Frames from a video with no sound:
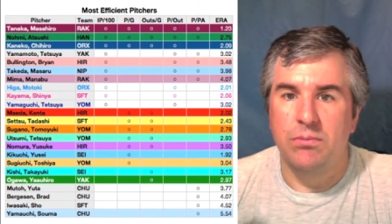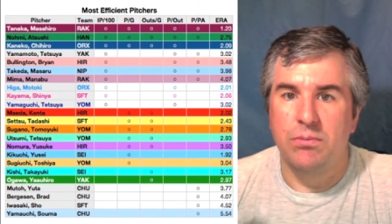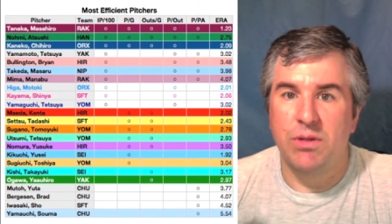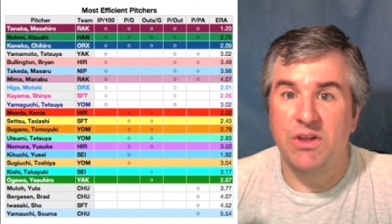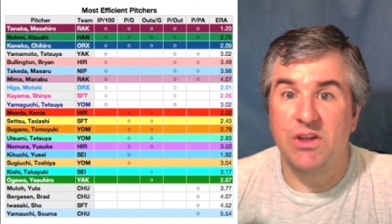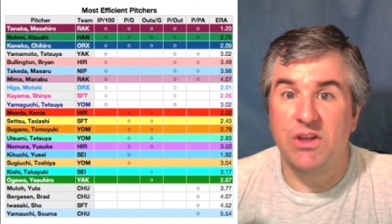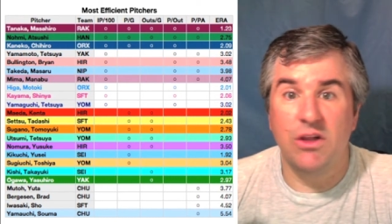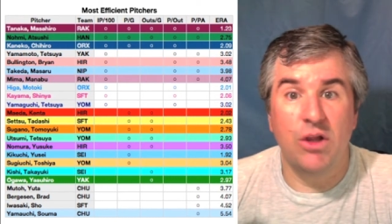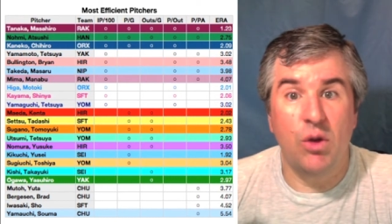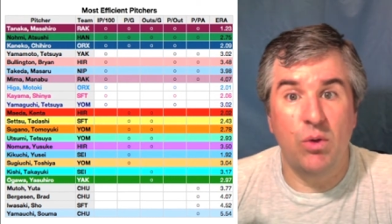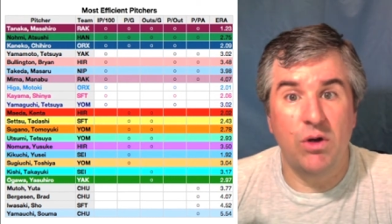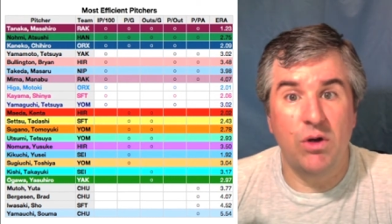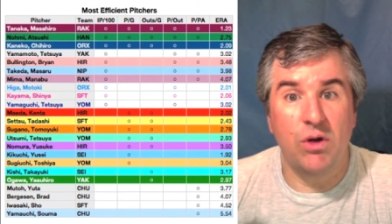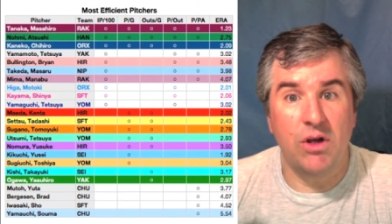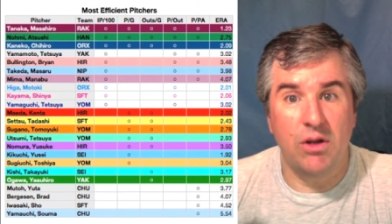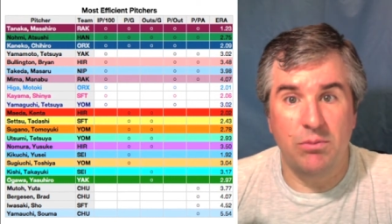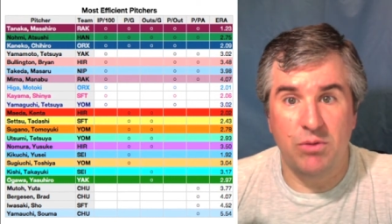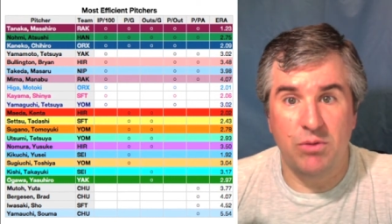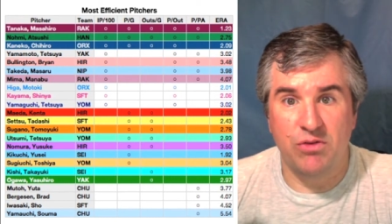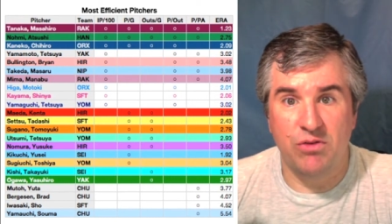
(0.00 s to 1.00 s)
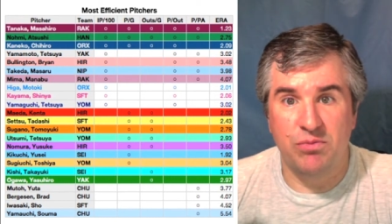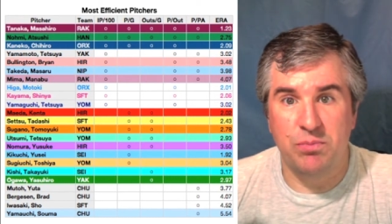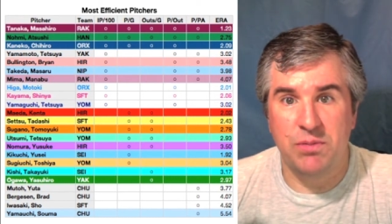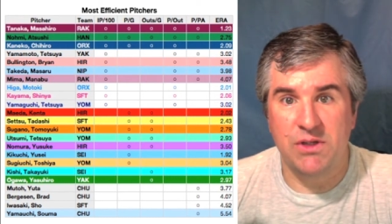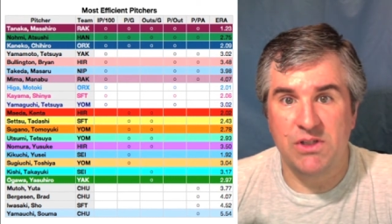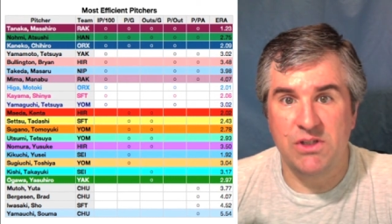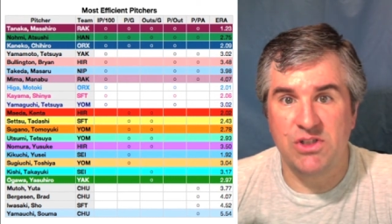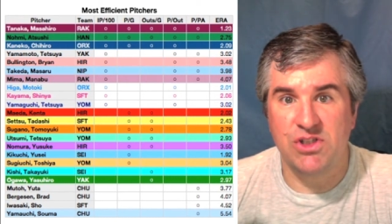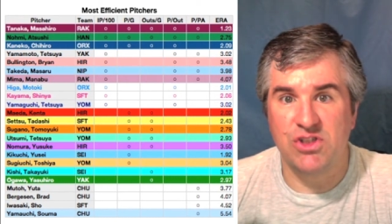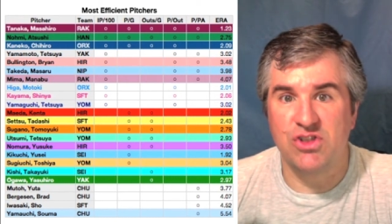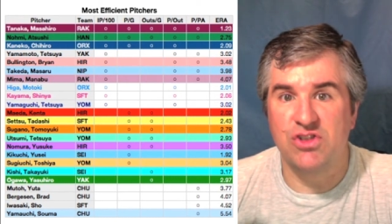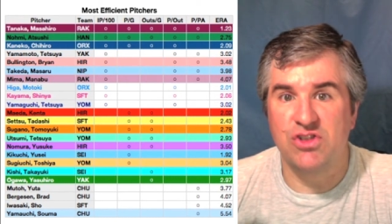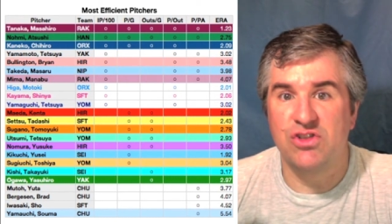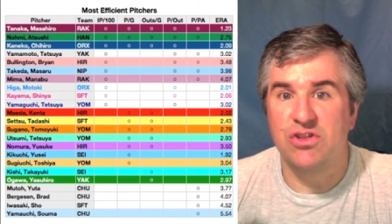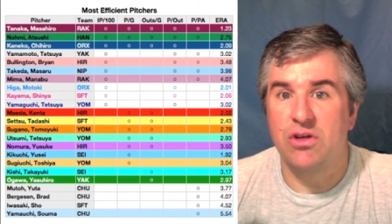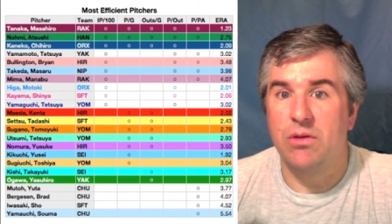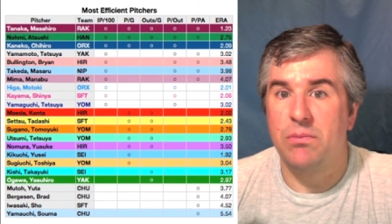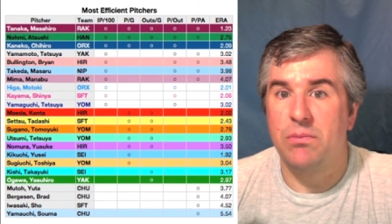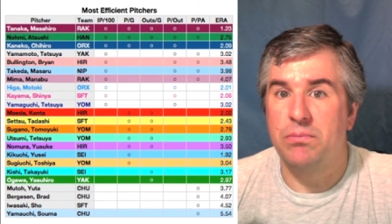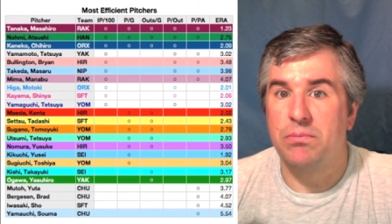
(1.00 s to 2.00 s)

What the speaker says: But the lower number of pitches